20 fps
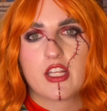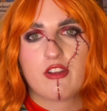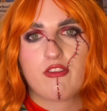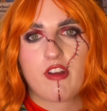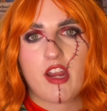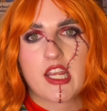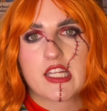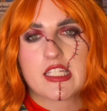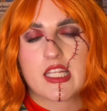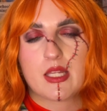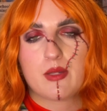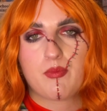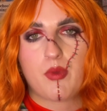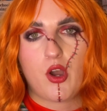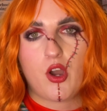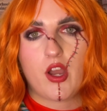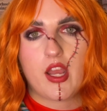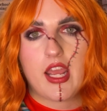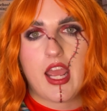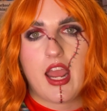created
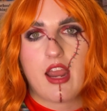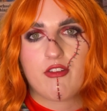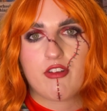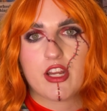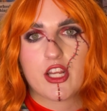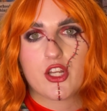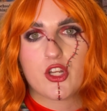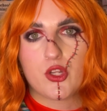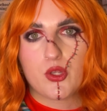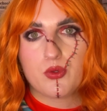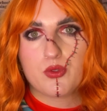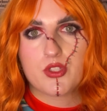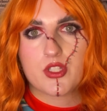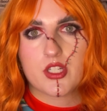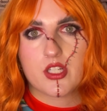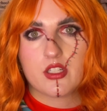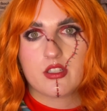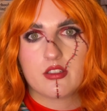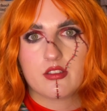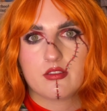by Eric
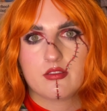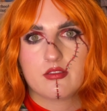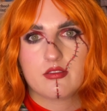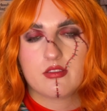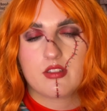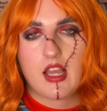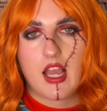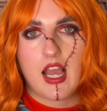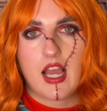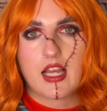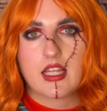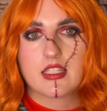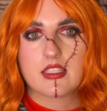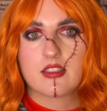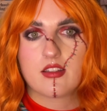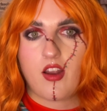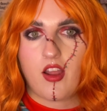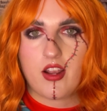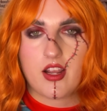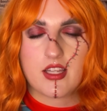Newston,
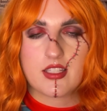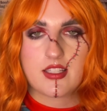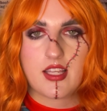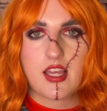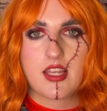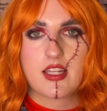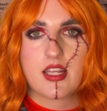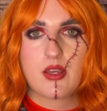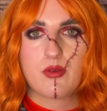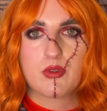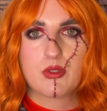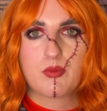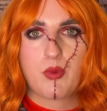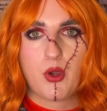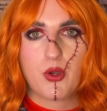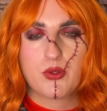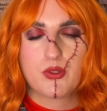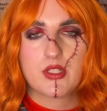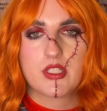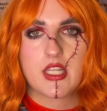and like I said, it was
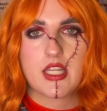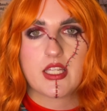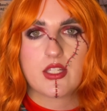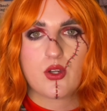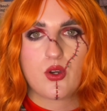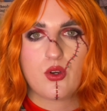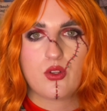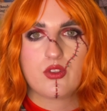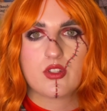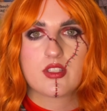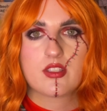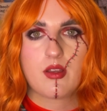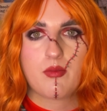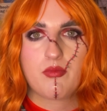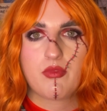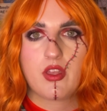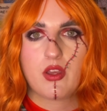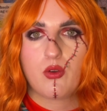posted on the Something